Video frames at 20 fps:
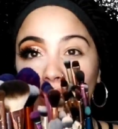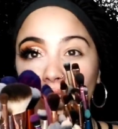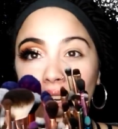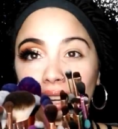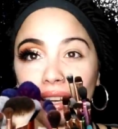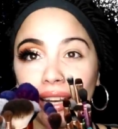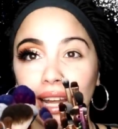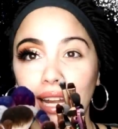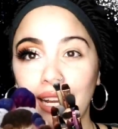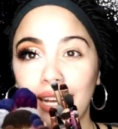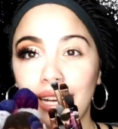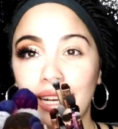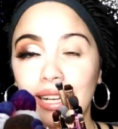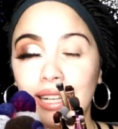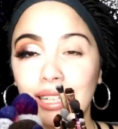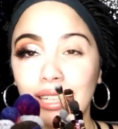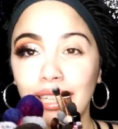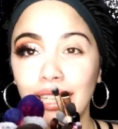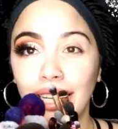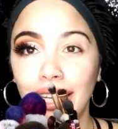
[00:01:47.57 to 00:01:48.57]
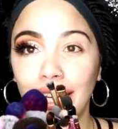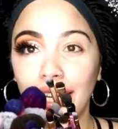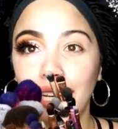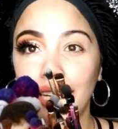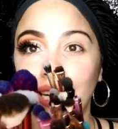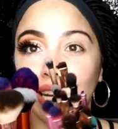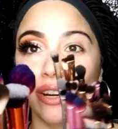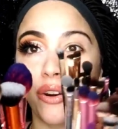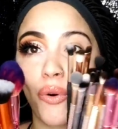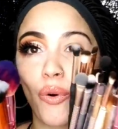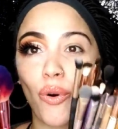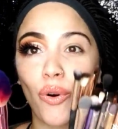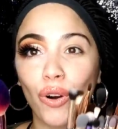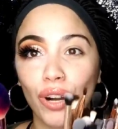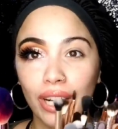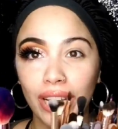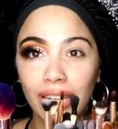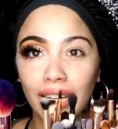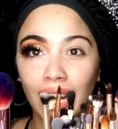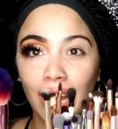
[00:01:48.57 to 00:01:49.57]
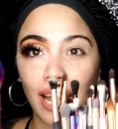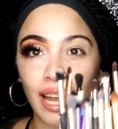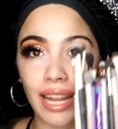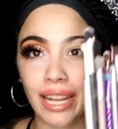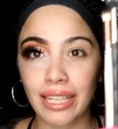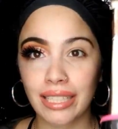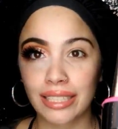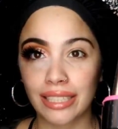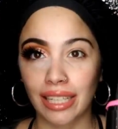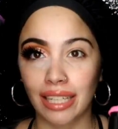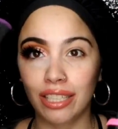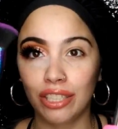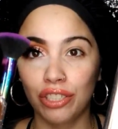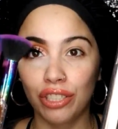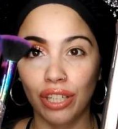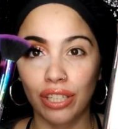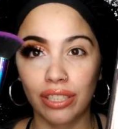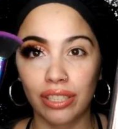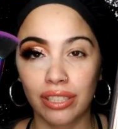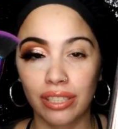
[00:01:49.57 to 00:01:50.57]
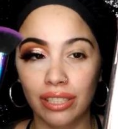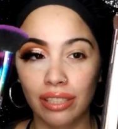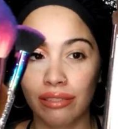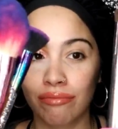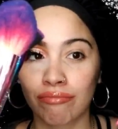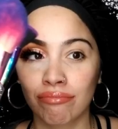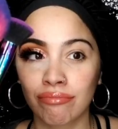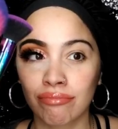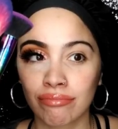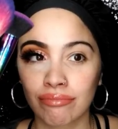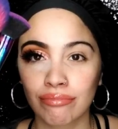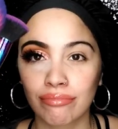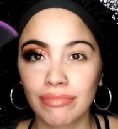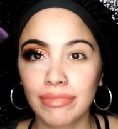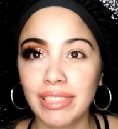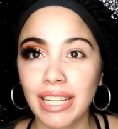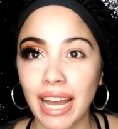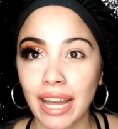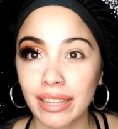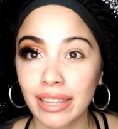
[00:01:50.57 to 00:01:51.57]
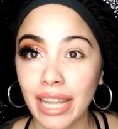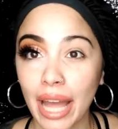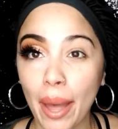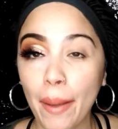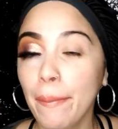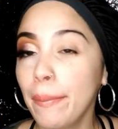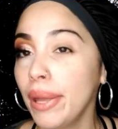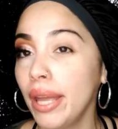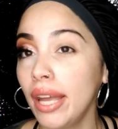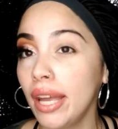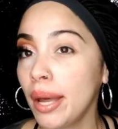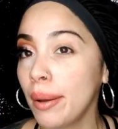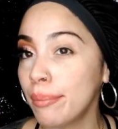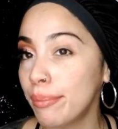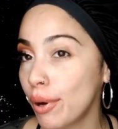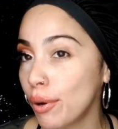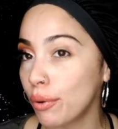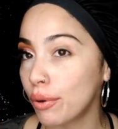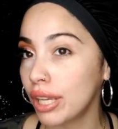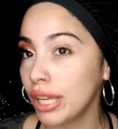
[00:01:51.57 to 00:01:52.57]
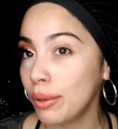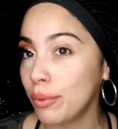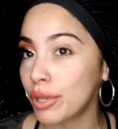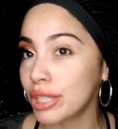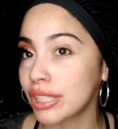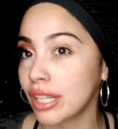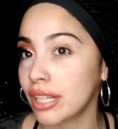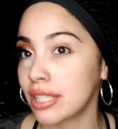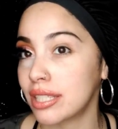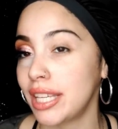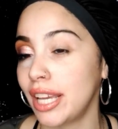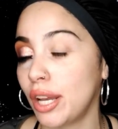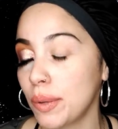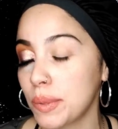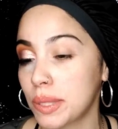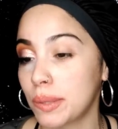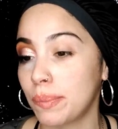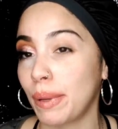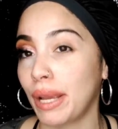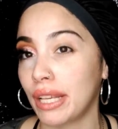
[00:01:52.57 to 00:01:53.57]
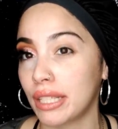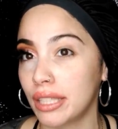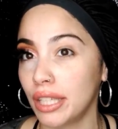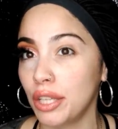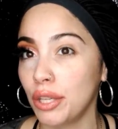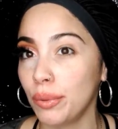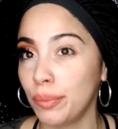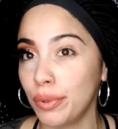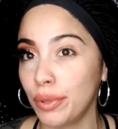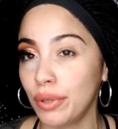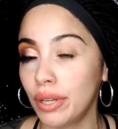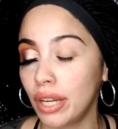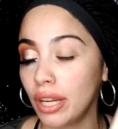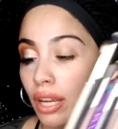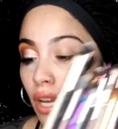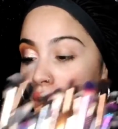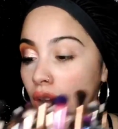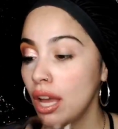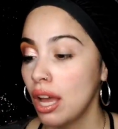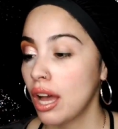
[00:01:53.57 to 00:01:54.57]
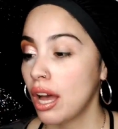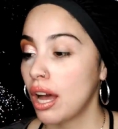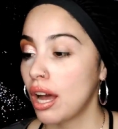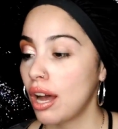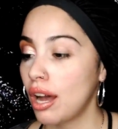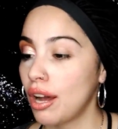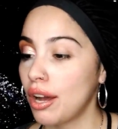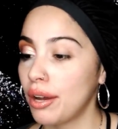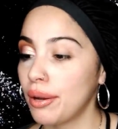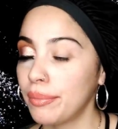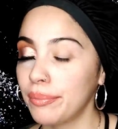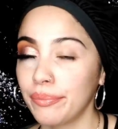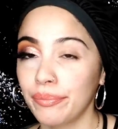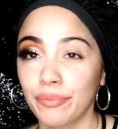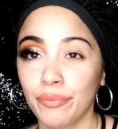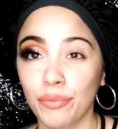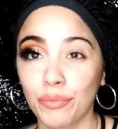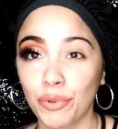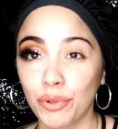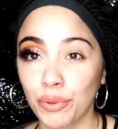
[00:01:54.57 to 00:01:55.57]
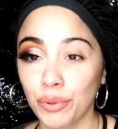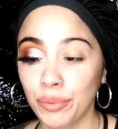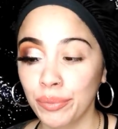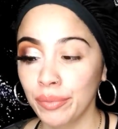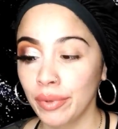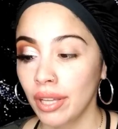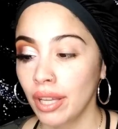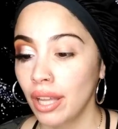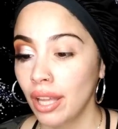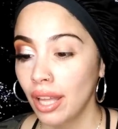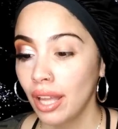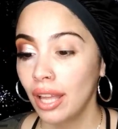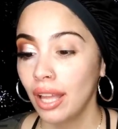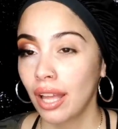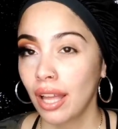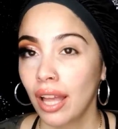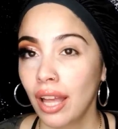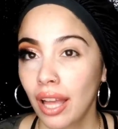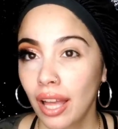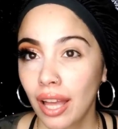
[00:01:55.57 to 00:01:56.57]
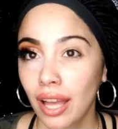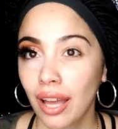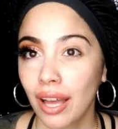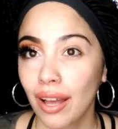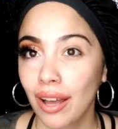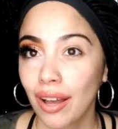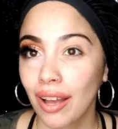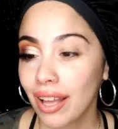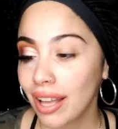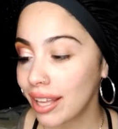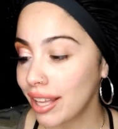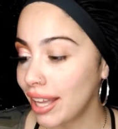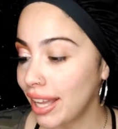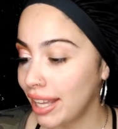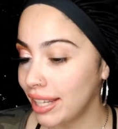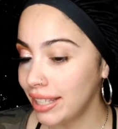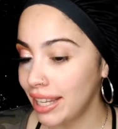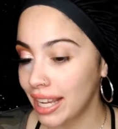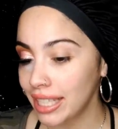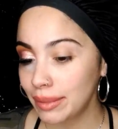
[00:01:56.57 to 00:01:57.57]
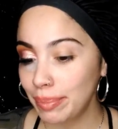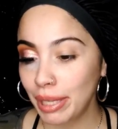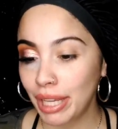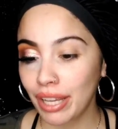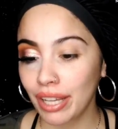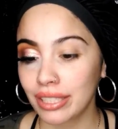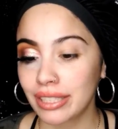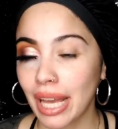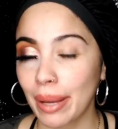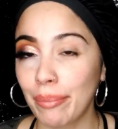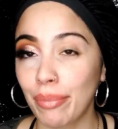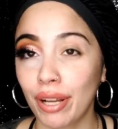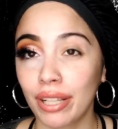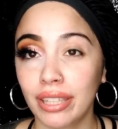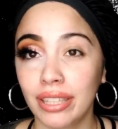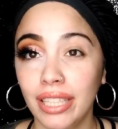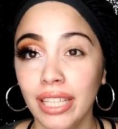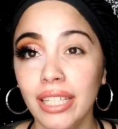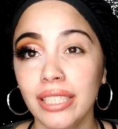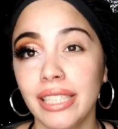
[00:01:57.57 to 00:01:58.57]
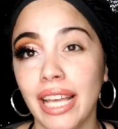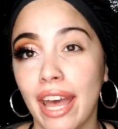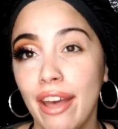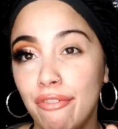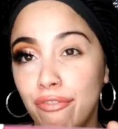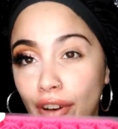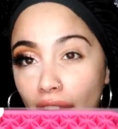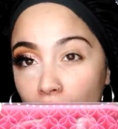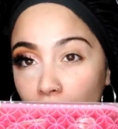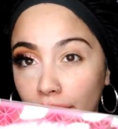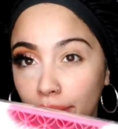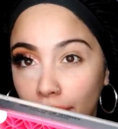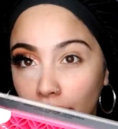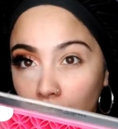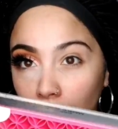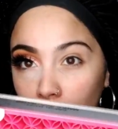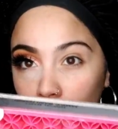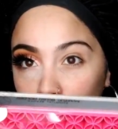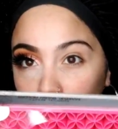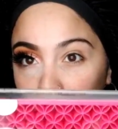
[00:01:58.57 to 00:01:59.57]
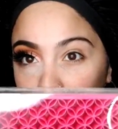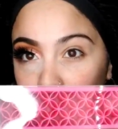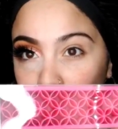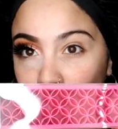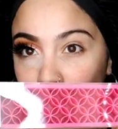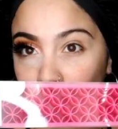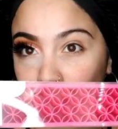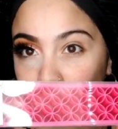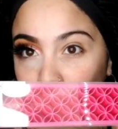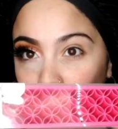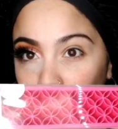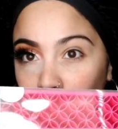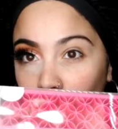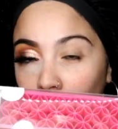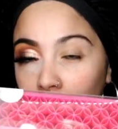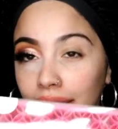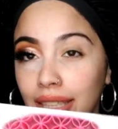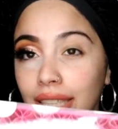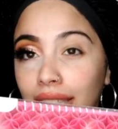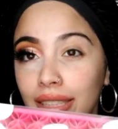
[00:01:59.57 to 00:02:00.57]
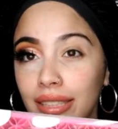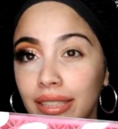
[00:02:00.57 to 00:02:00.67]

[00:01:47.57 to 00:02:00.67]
like clean and organized, and just not that big and bulky where it's going to take up space in your beauty room. And that's because I bought this at 5 and Below. This